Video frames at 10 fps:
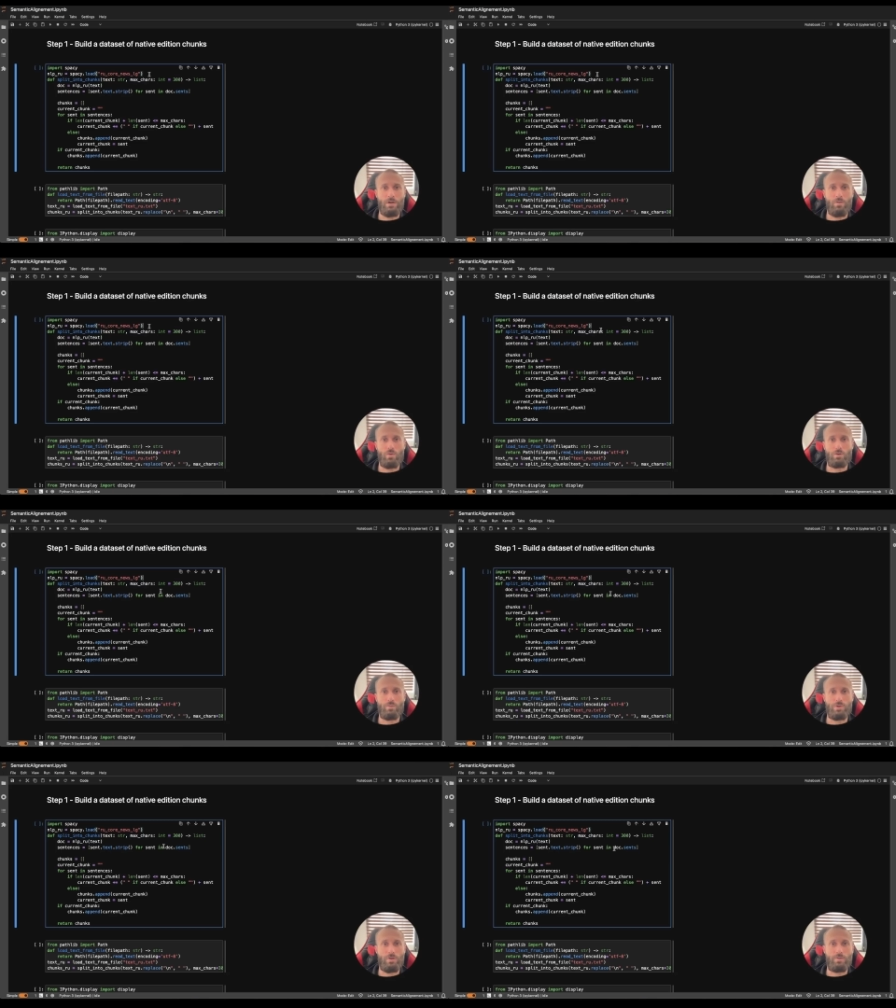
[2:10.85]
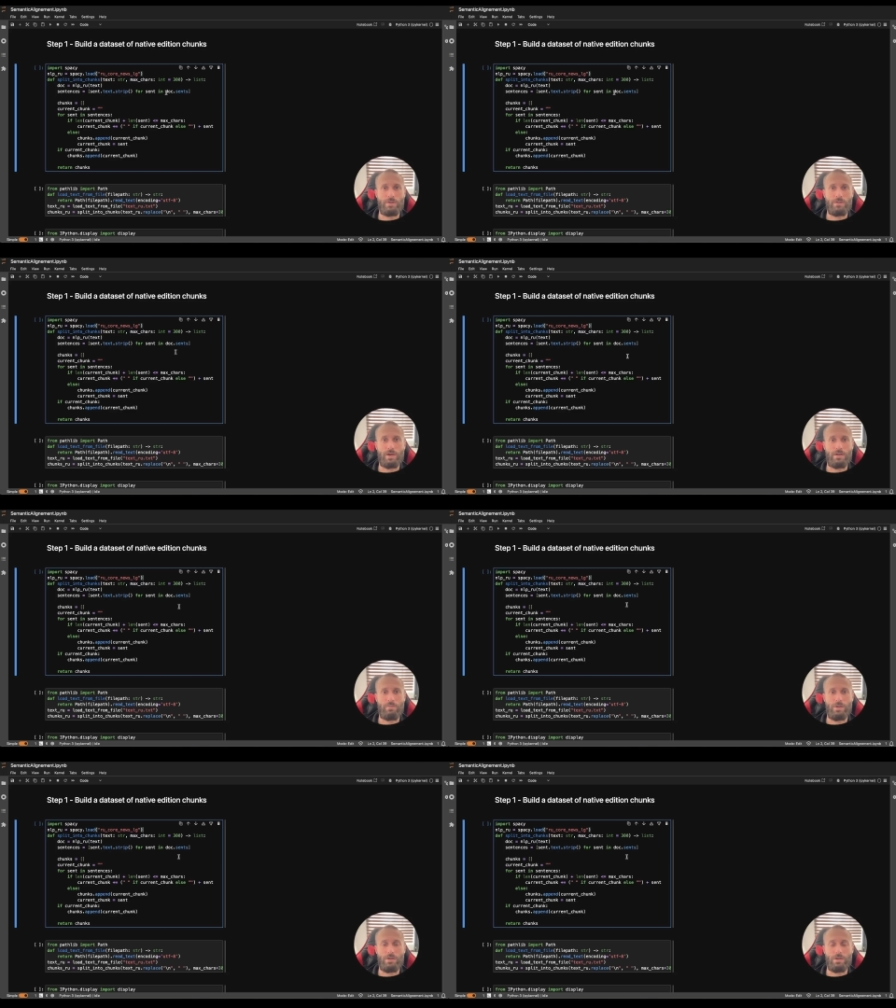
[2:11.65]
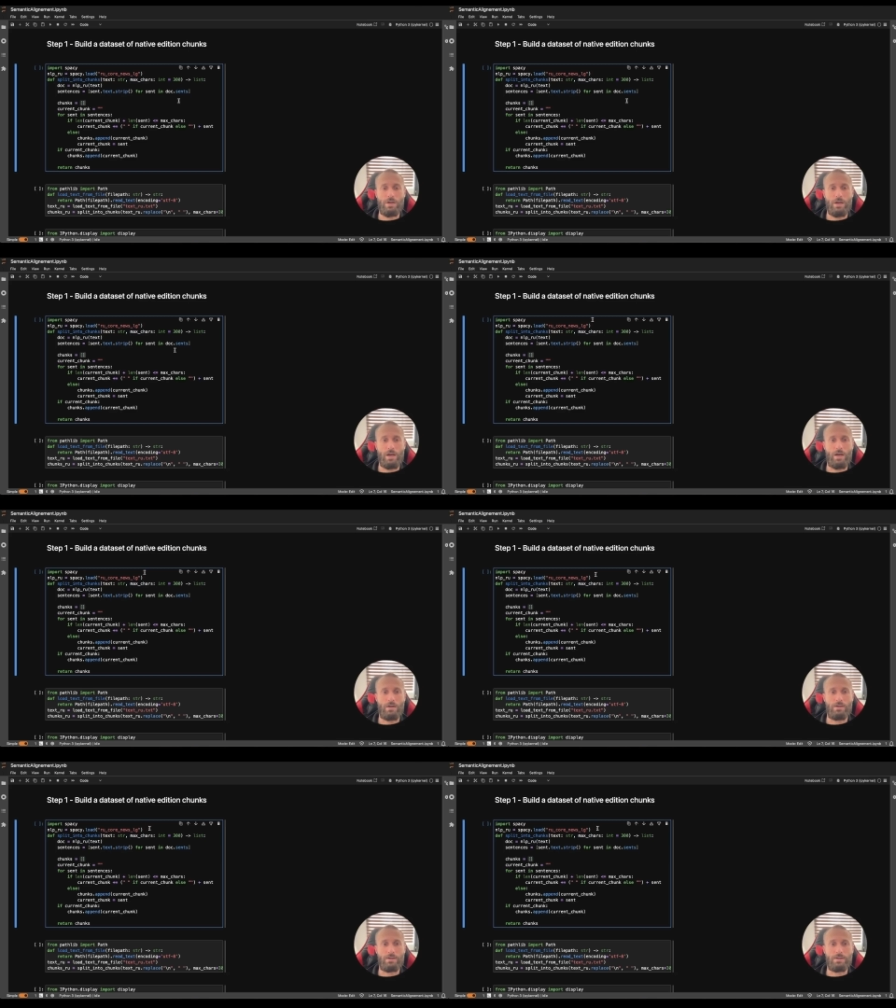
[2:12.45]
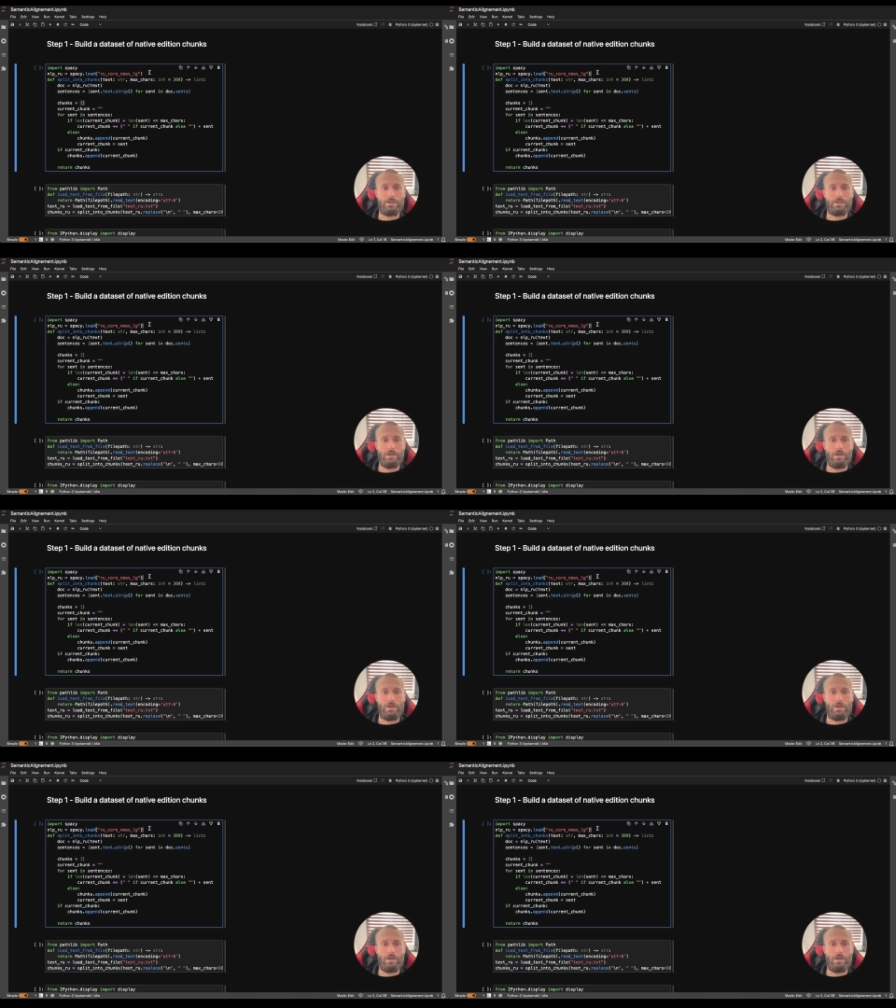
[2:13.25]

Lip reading: We want to preserve the semantic meaning. And this